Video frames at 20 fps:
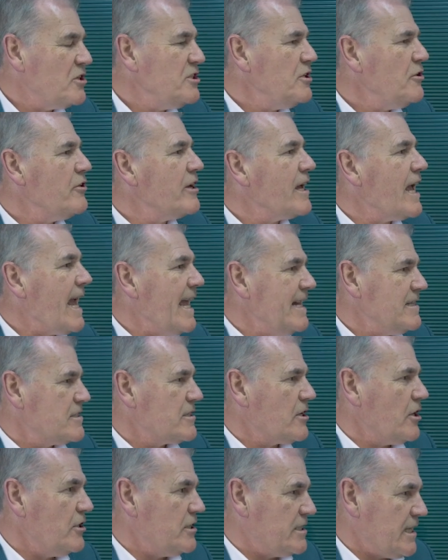What do you think
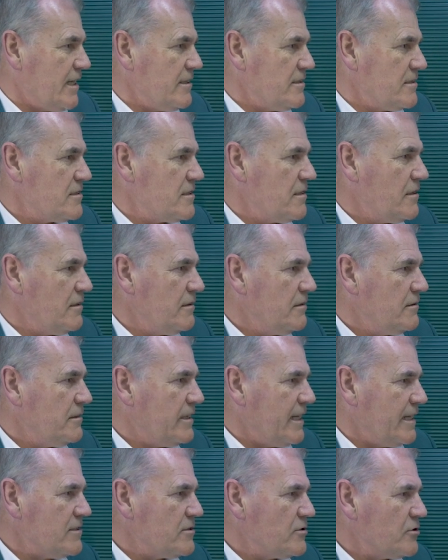ANZCO does
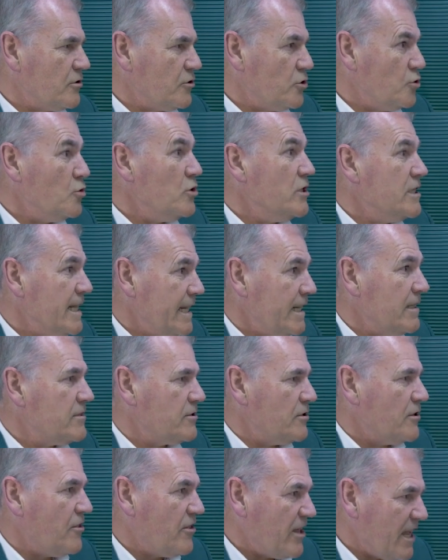that's sort of unique
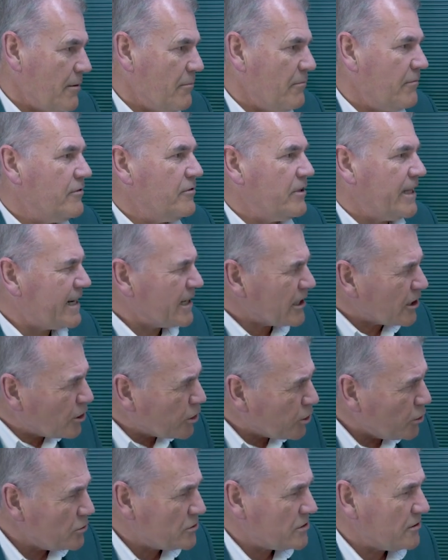to them for that
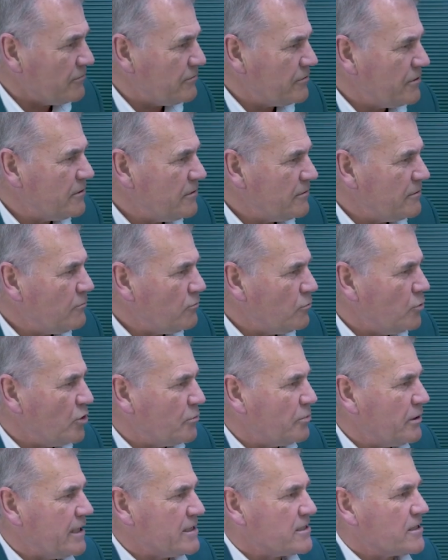inclusive
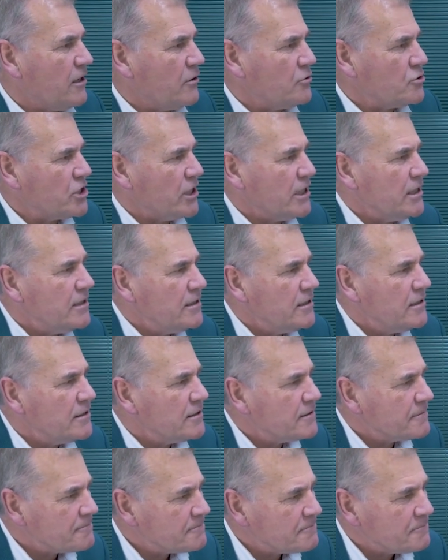workplace culture? I
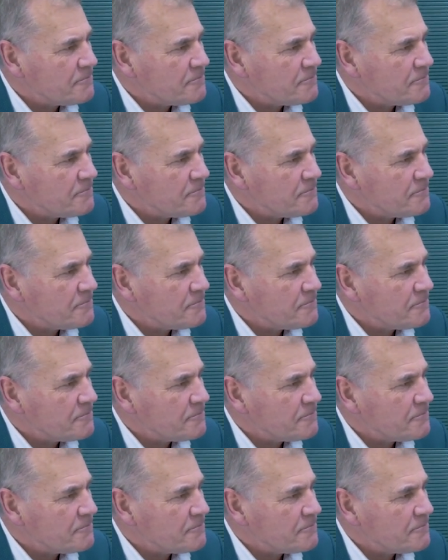think